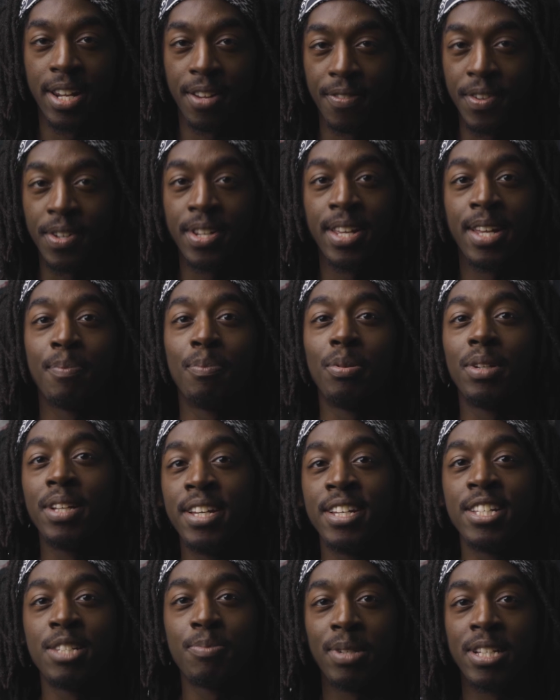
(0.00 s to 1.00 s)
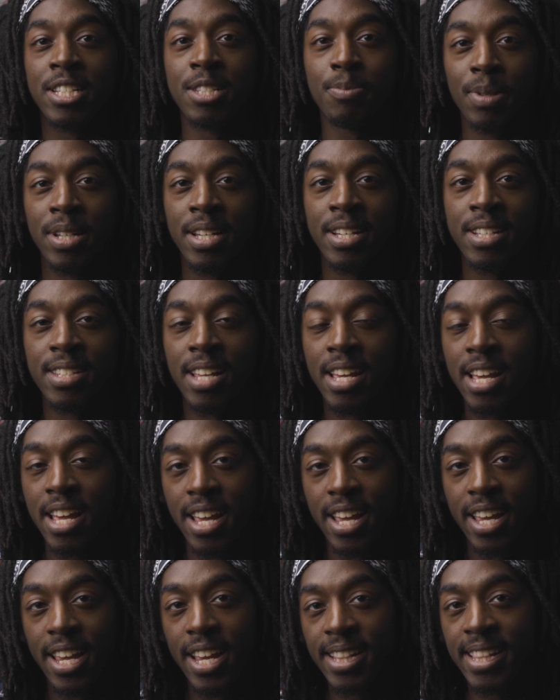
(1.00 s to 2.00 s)
If you did, please, please, please
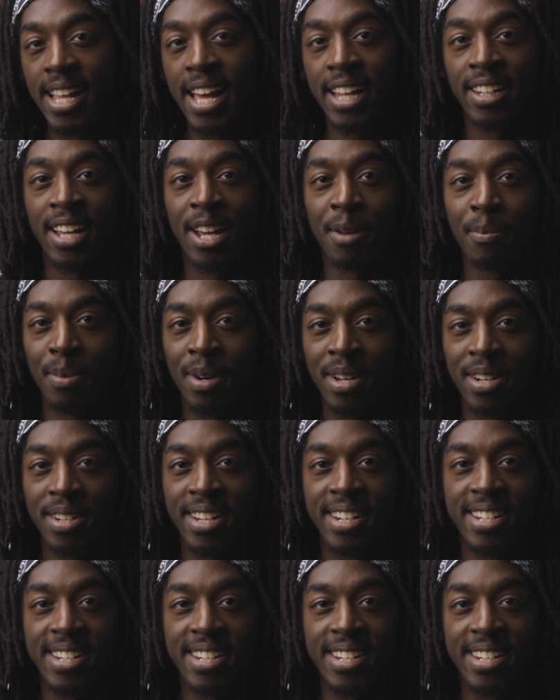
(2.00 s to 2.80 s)
hit that like button.